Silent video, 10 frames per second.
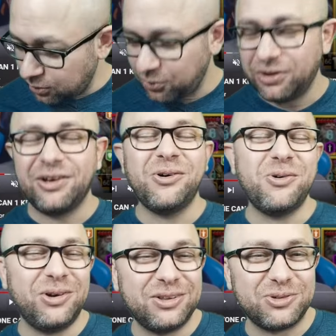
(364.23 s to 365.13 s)
We'll
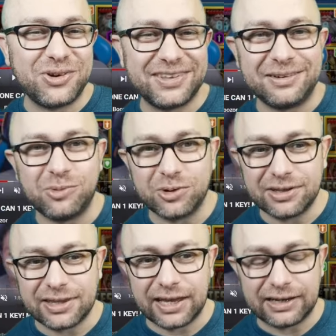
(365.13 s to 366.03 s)
go into it in more
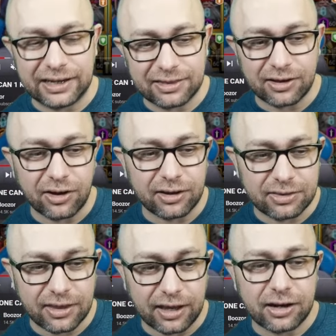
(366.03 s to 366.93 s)
detail in the
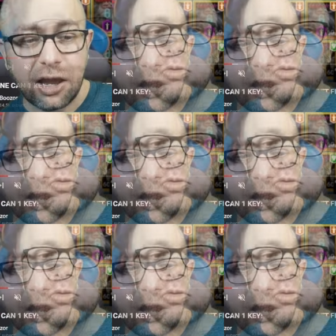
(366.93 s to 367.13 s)
guide there.